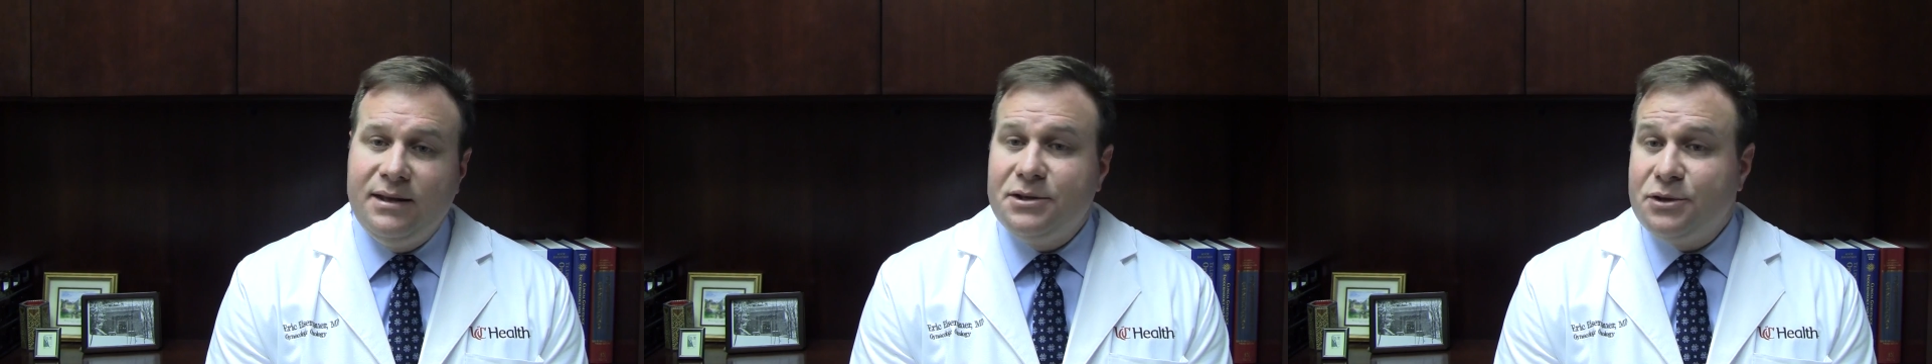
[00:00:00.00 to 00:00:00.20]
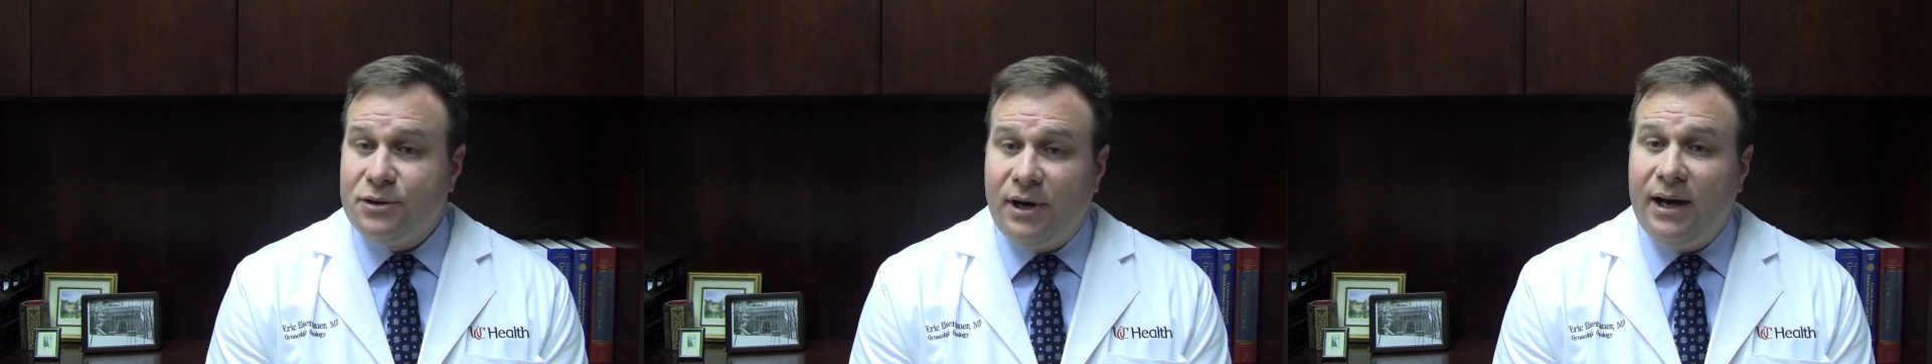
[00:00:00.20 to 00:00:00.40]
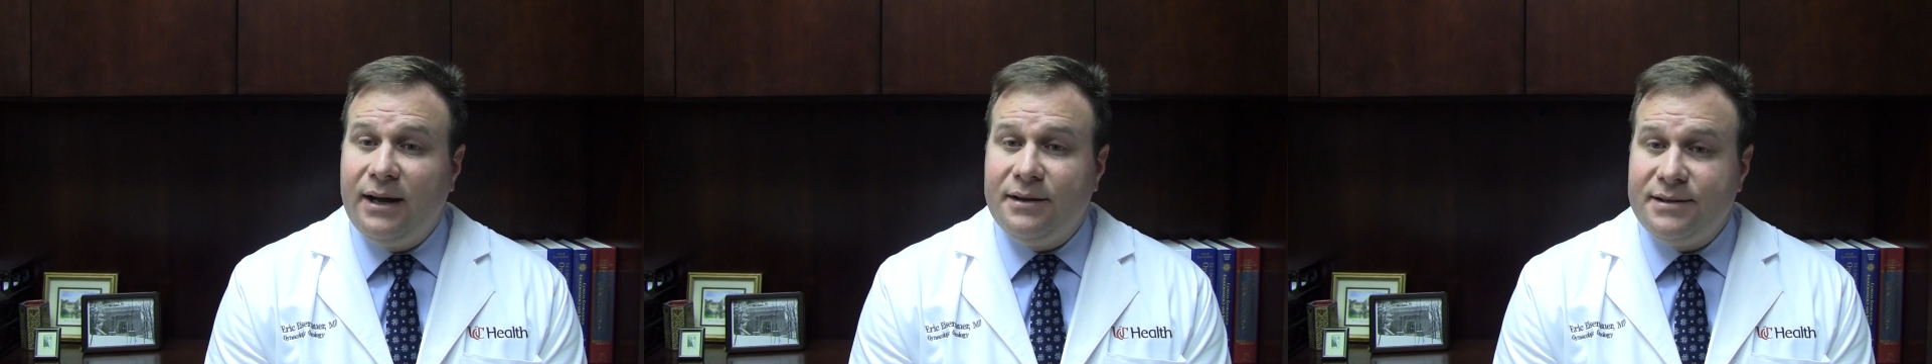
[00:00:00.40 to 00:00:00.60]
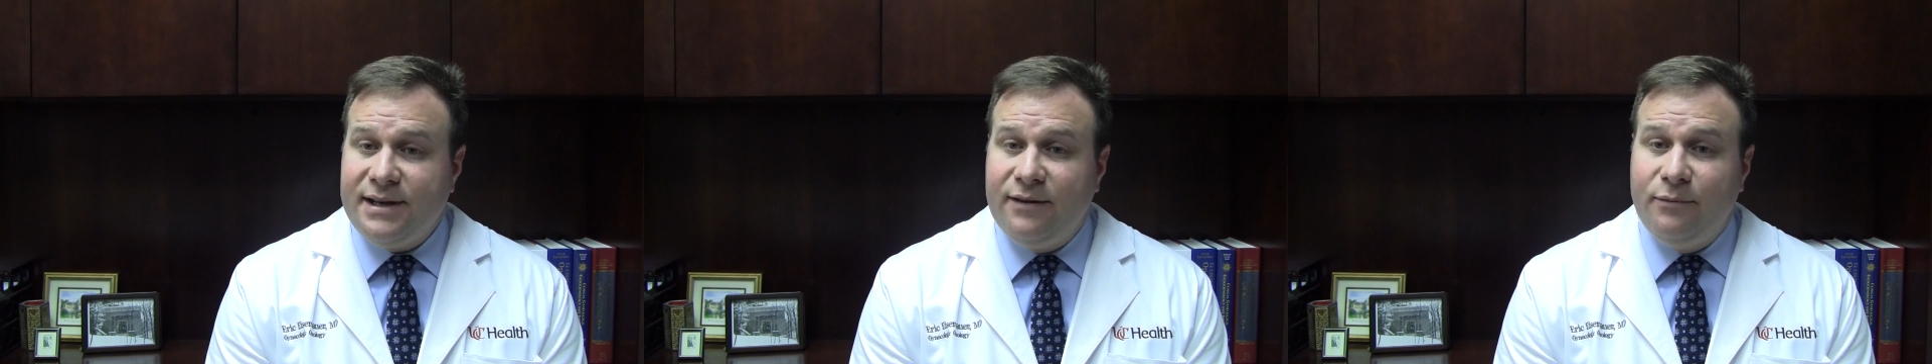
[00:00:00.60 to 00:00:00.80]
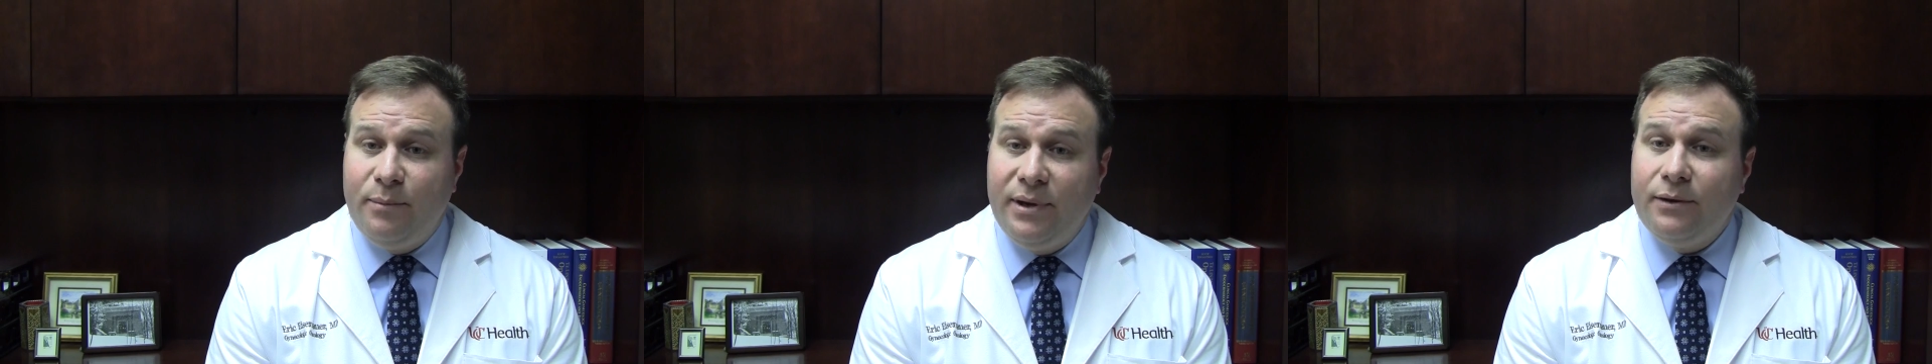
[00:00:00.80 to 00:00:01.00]
these
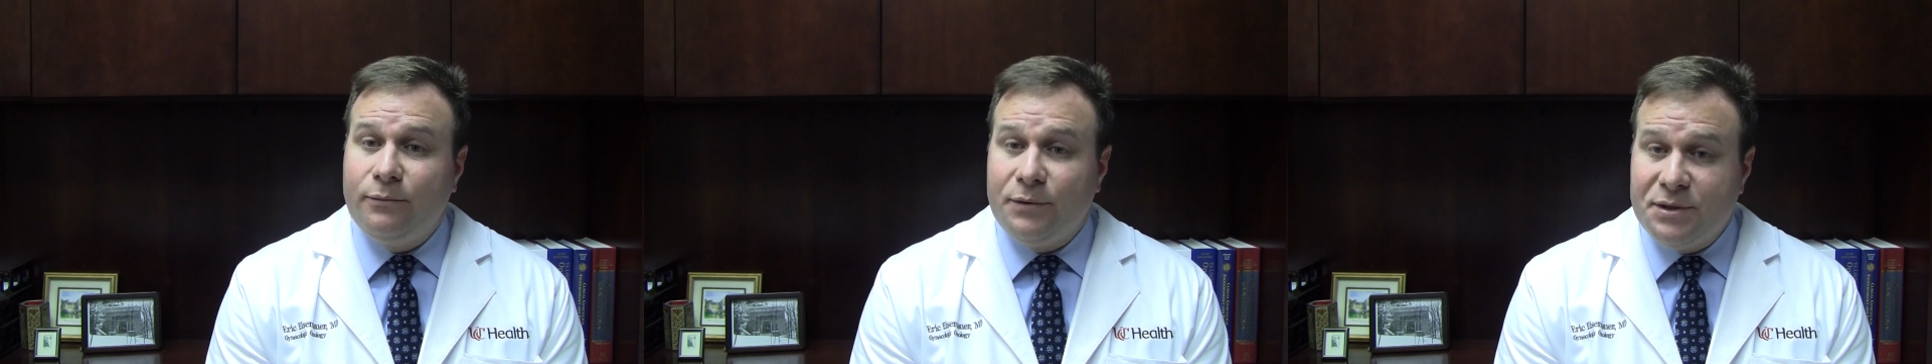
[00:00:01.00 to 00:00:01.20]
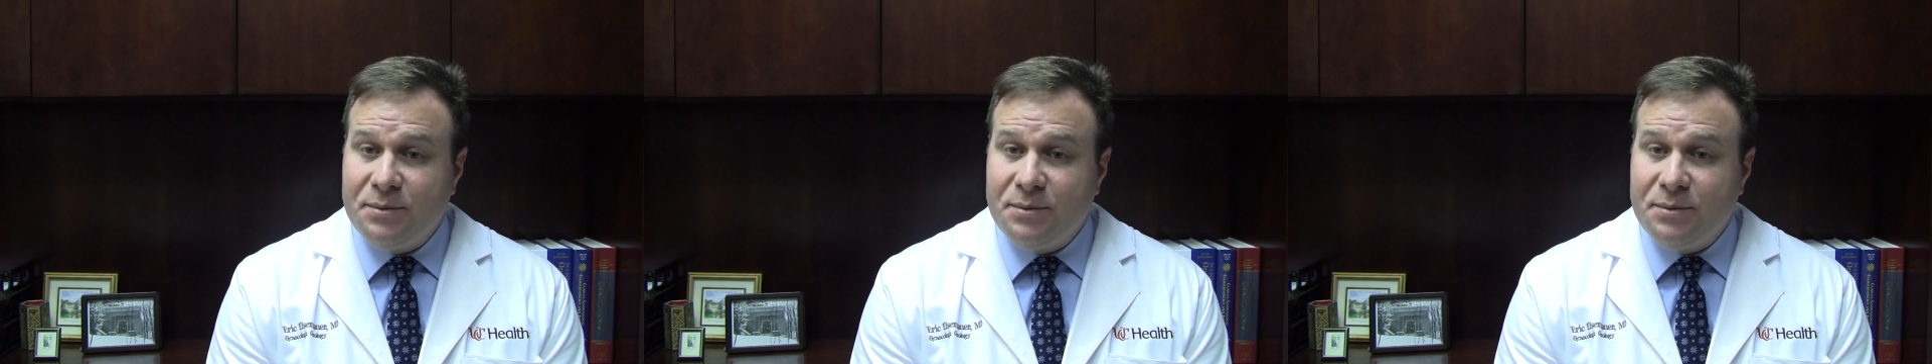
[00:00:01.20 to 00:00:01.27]
trials have been